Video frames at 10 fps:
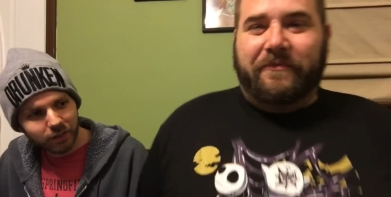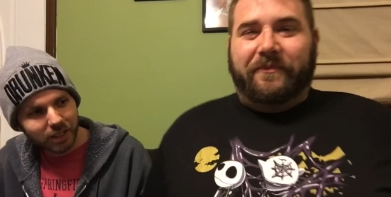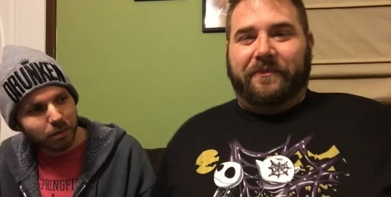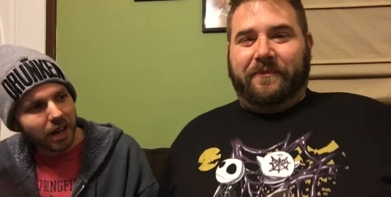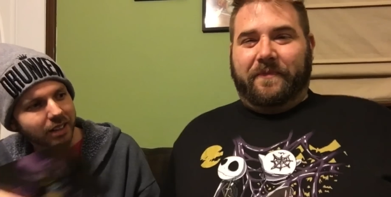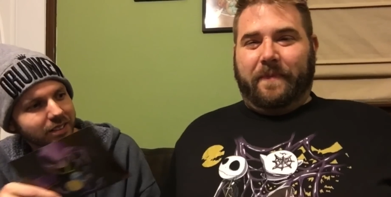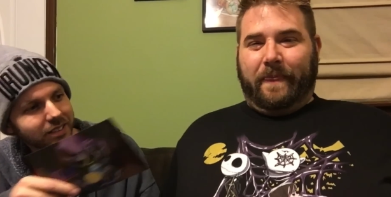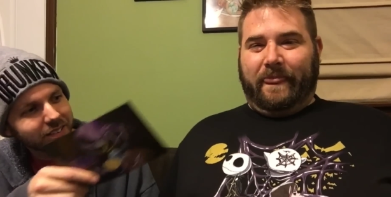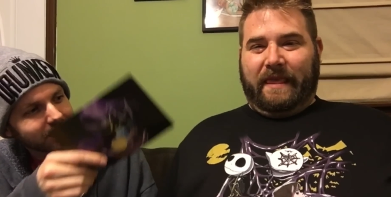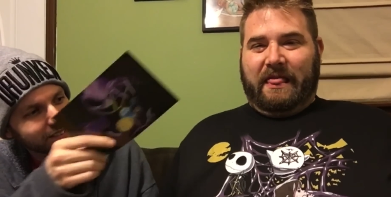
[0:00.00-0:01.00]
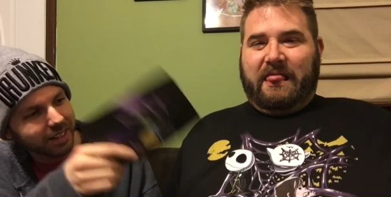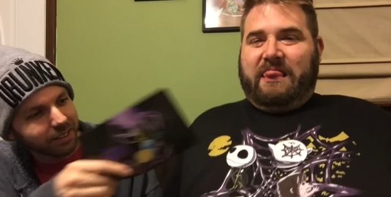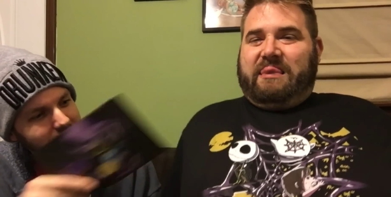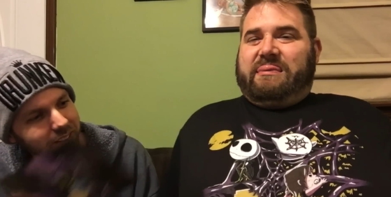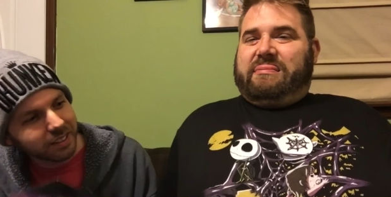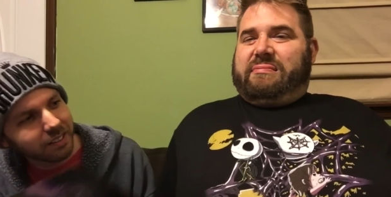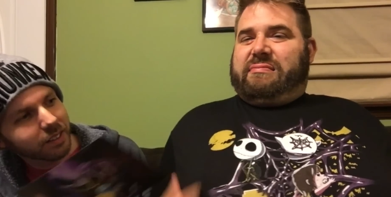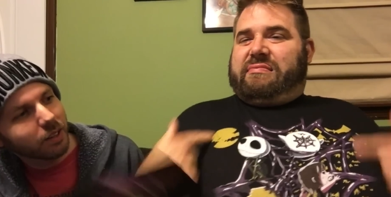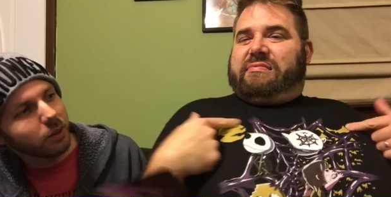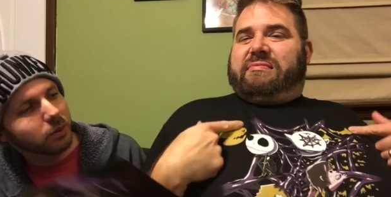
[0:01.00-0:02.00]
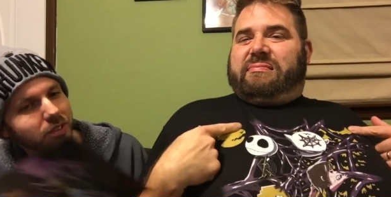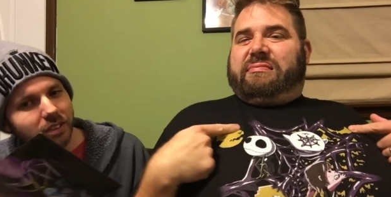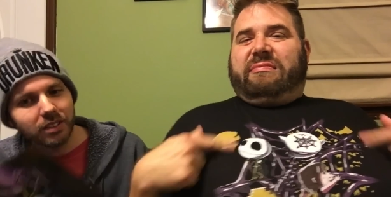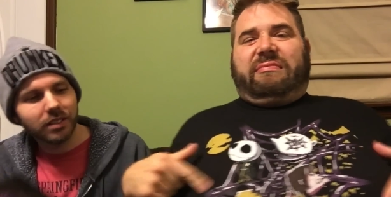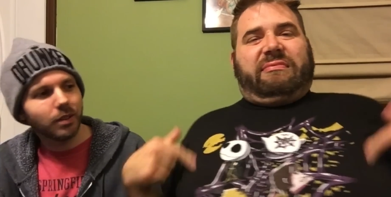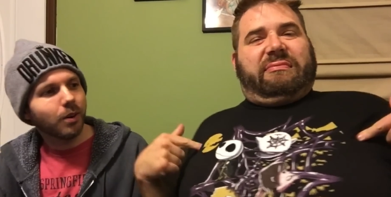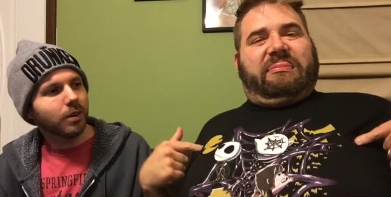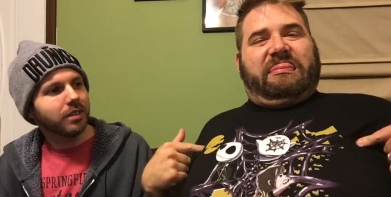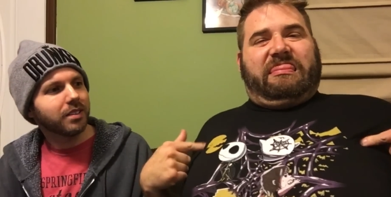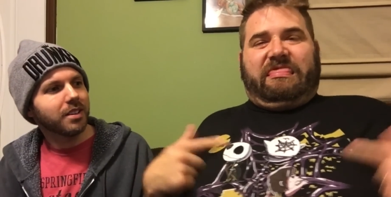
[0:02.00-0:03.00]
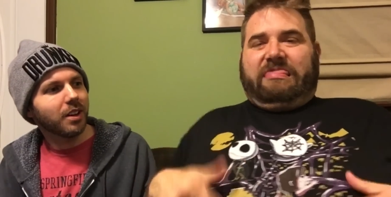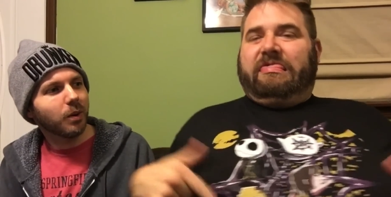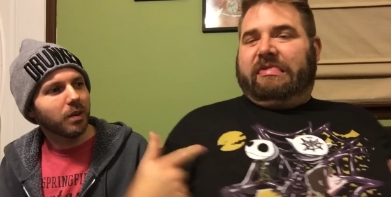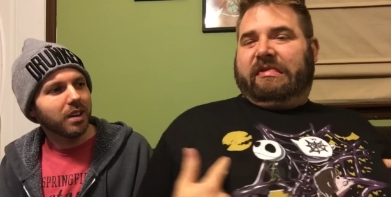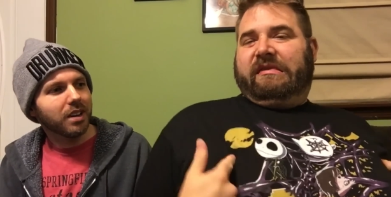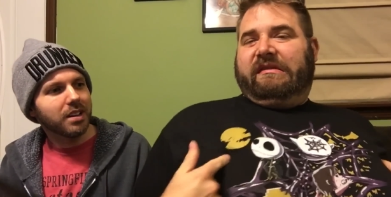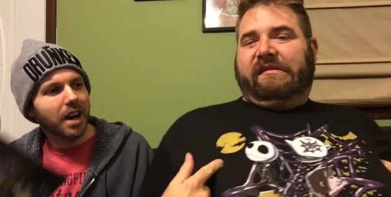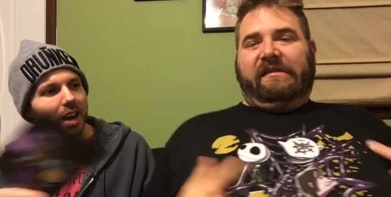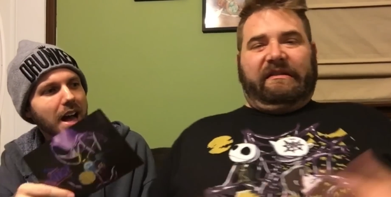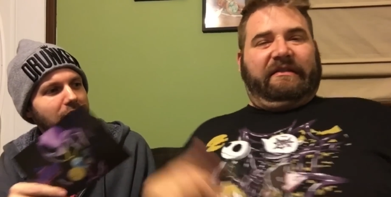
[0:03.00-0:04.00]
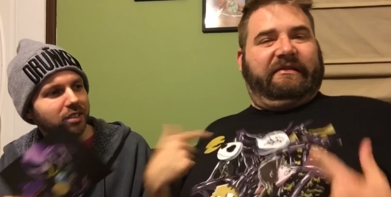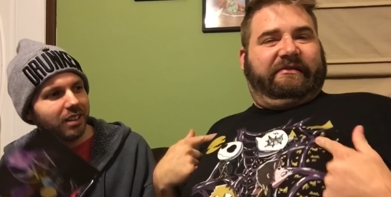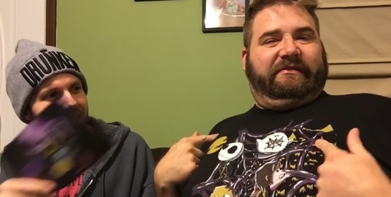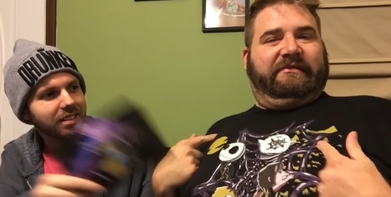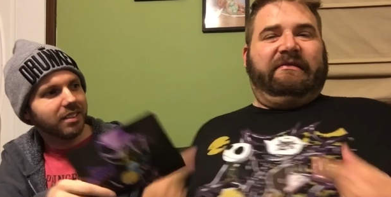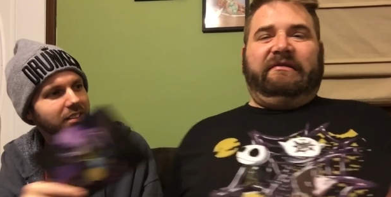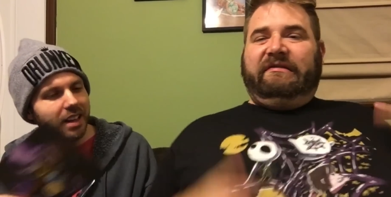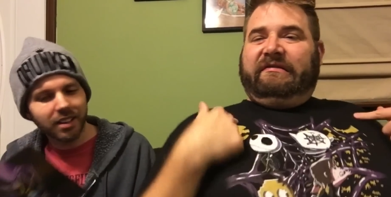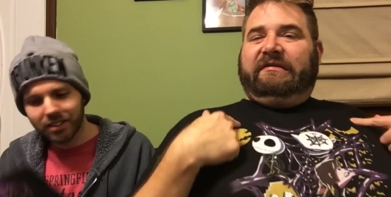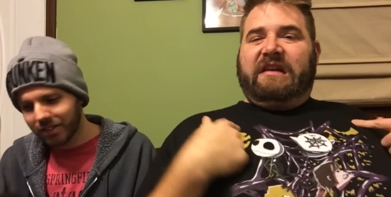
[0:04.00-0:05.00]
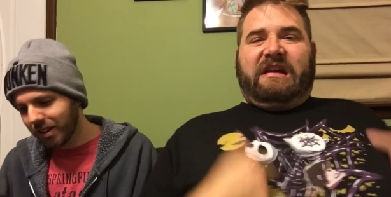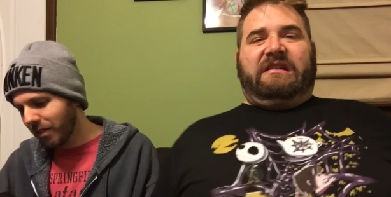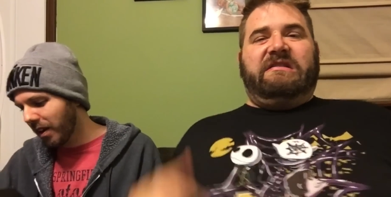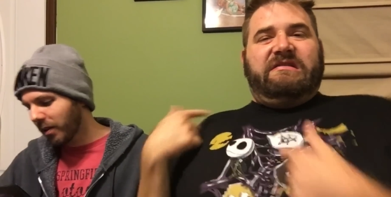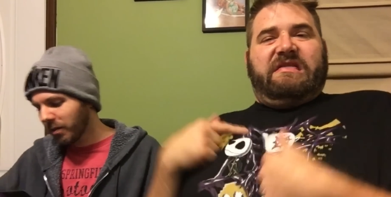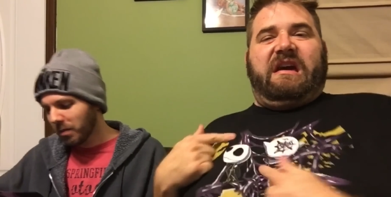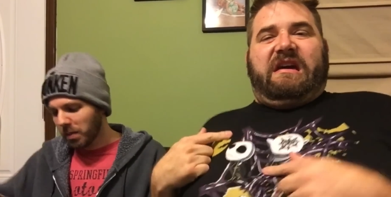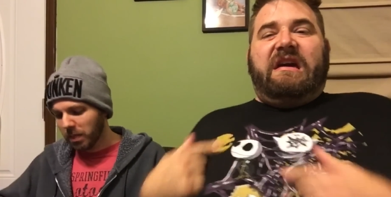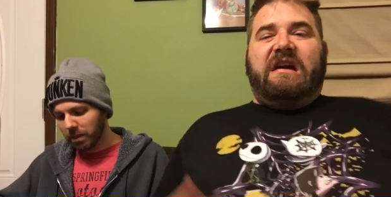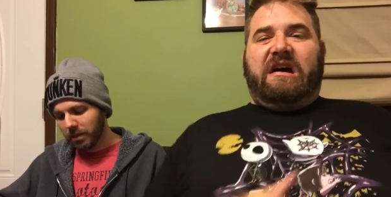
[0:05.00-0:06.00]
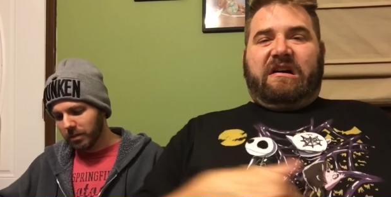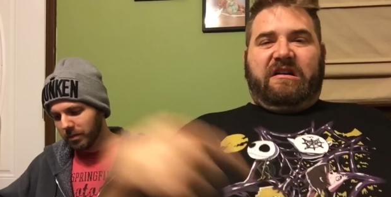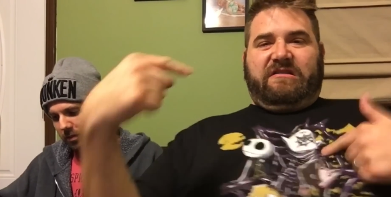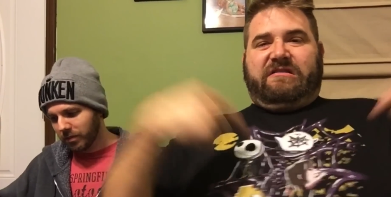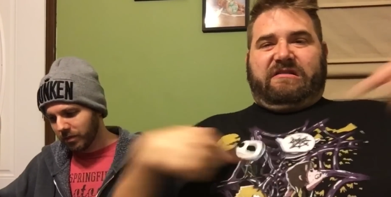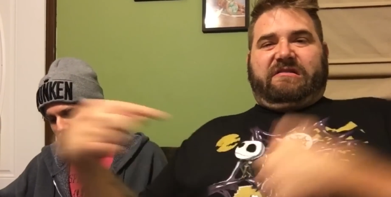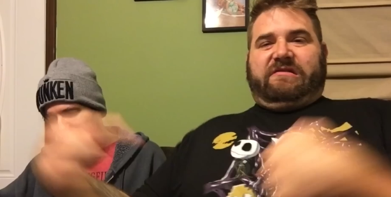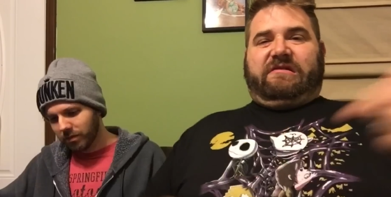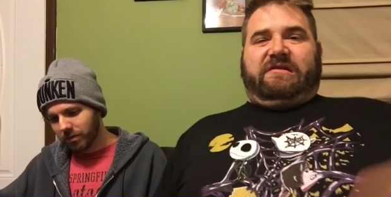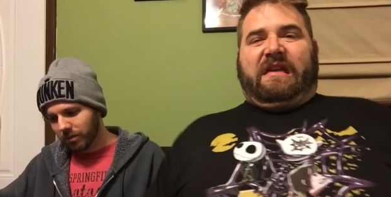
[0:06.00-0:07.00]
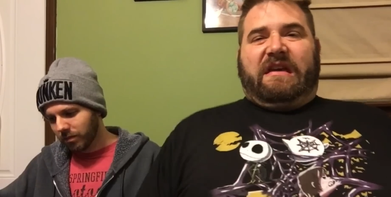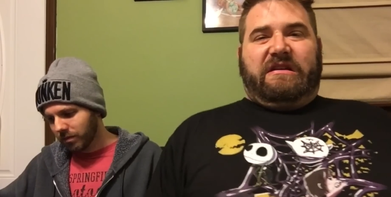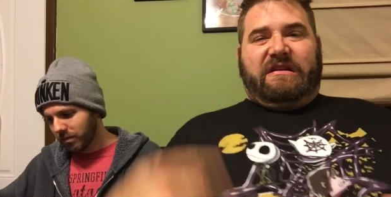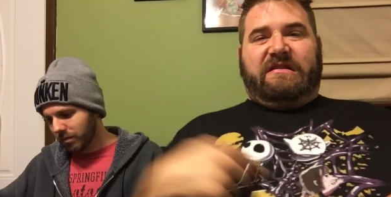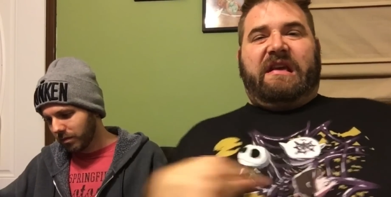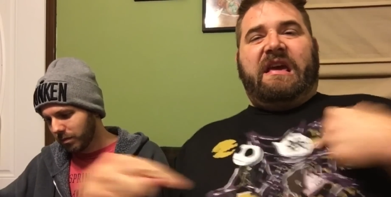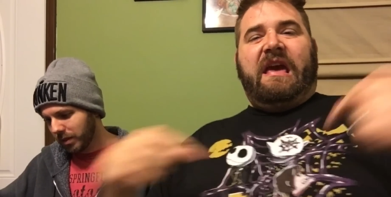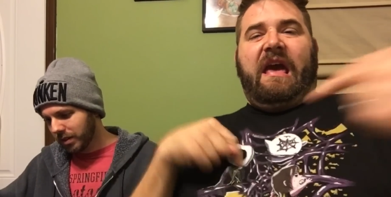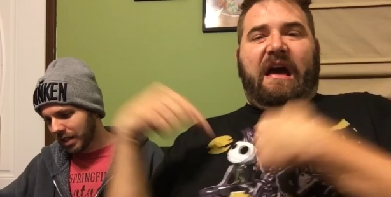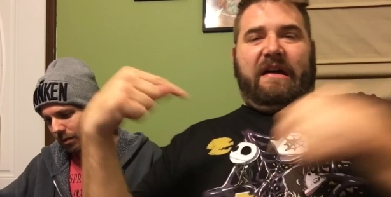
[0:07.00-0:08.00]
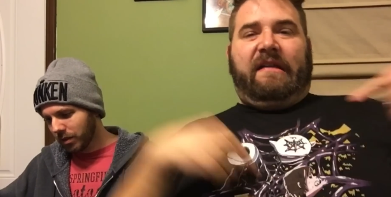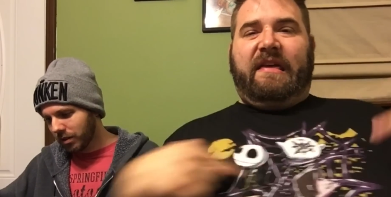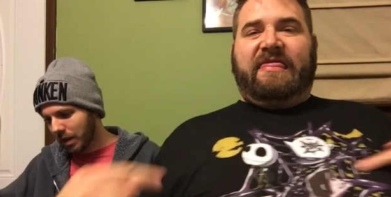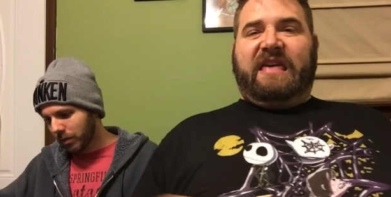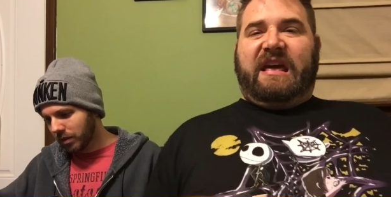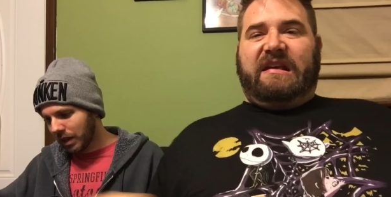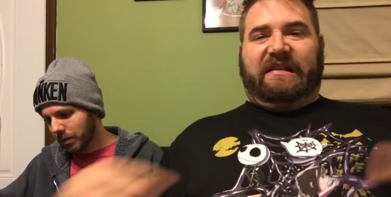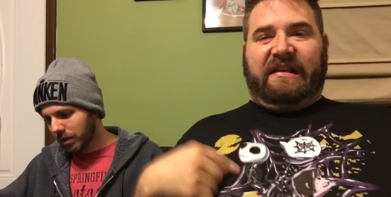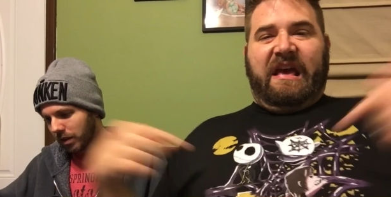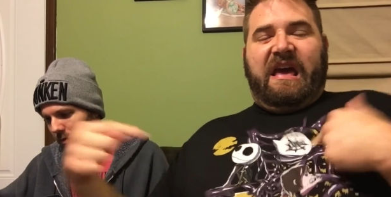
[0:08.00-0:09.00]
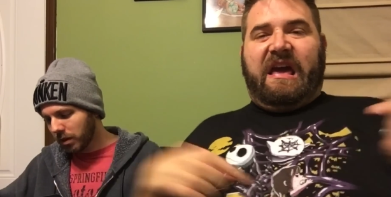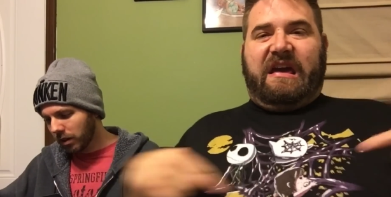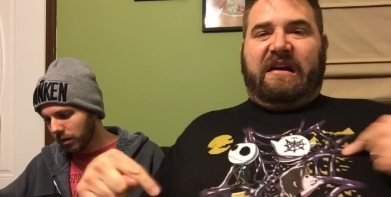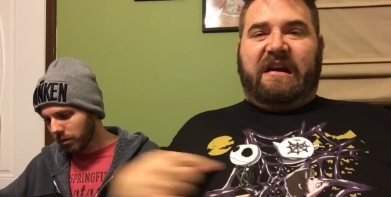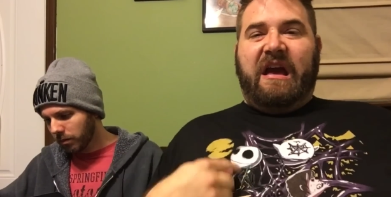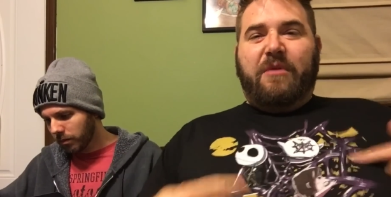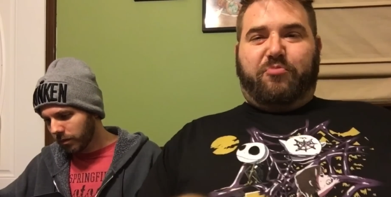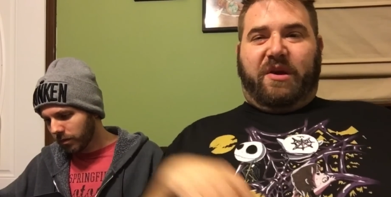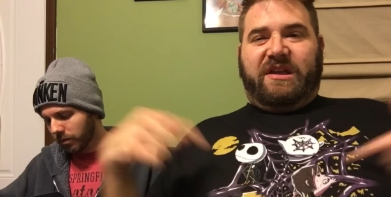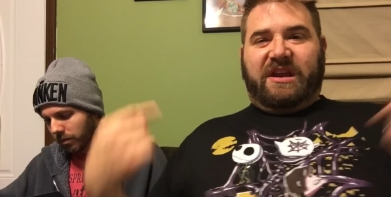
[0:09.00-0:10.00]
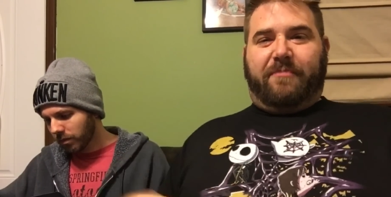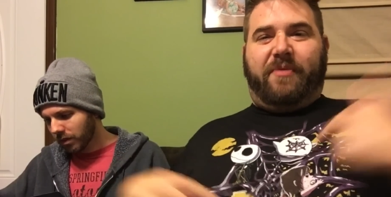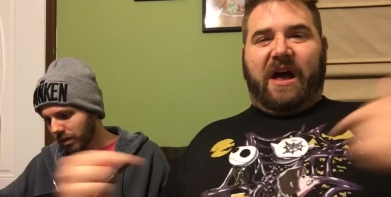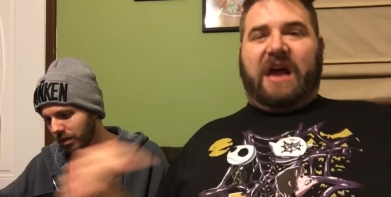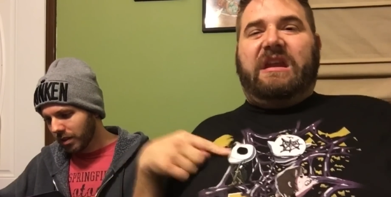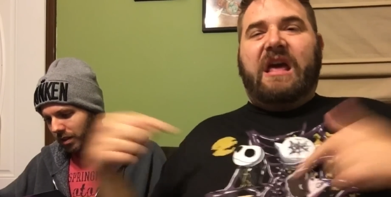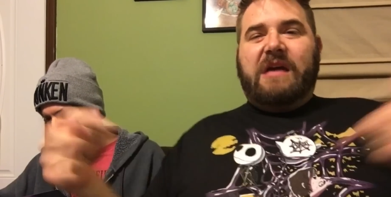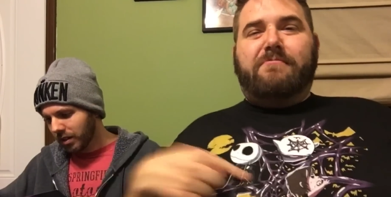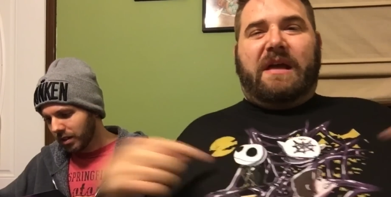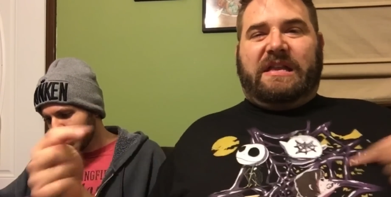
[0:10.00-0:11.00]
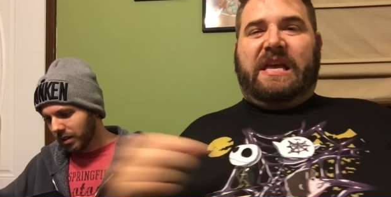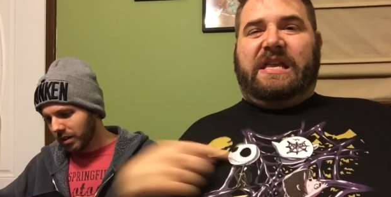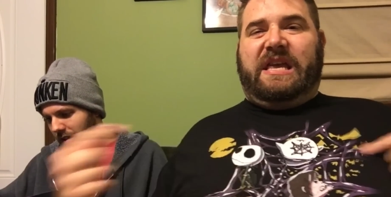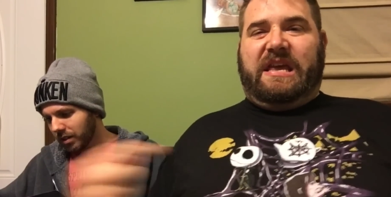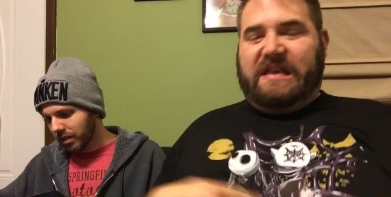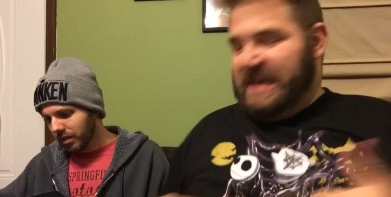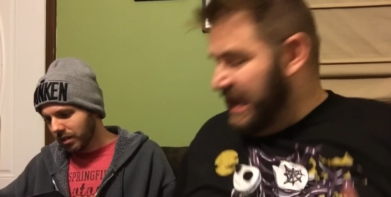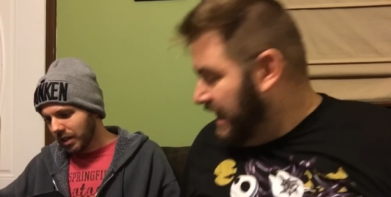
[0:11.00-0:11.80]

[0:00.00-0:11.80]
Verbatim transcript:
Speaker 1: are in the box: the skeleton and the ghost and the all you know not actually licensed things that are yeah, on there. They
Speaker 2: are you can see all would, the things would, would here printed upon my titties.